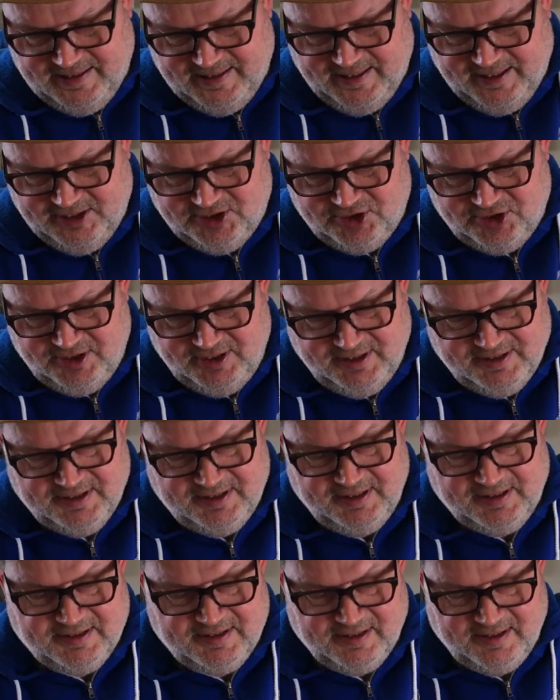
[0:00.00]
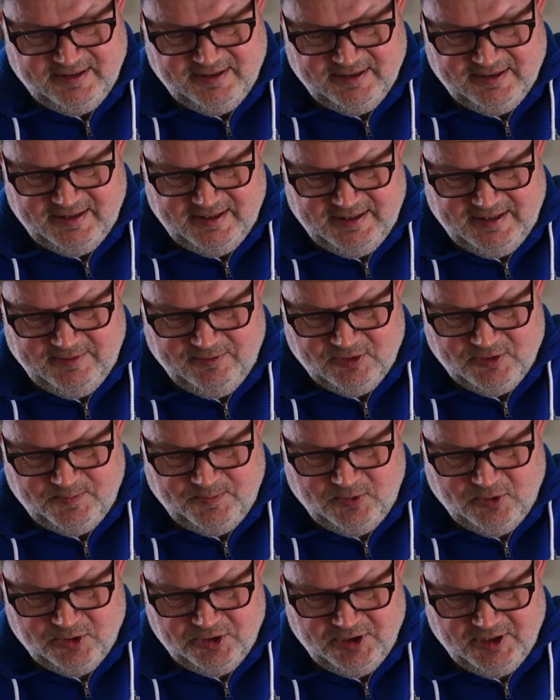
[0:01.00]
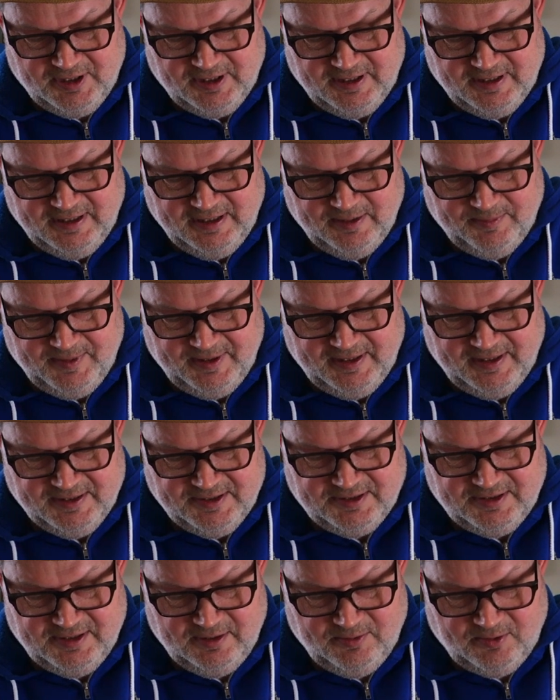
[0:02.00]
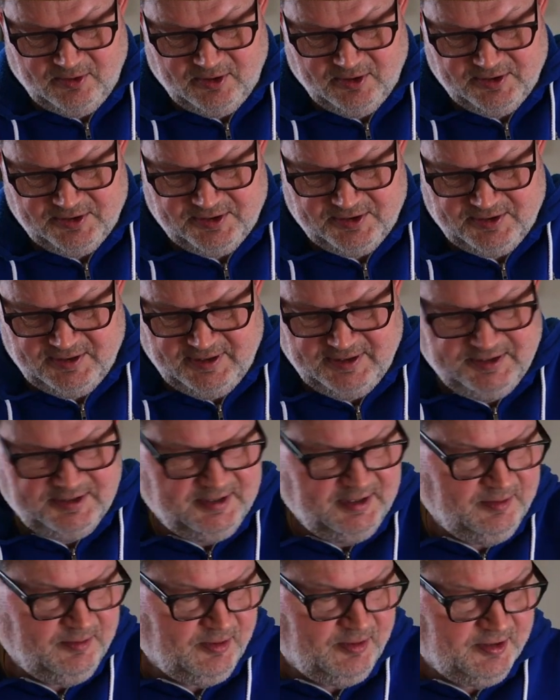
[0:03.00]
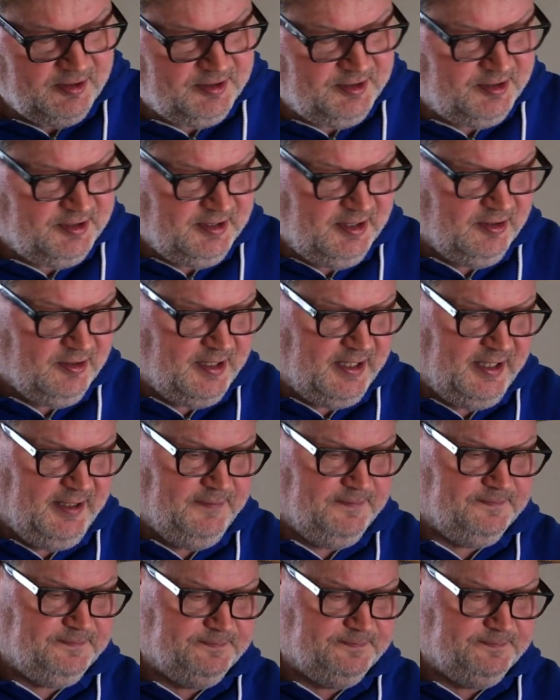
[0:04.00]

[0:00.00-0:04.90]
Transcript: HD600, and it was pushing it a little bit. It still works, it's still okay.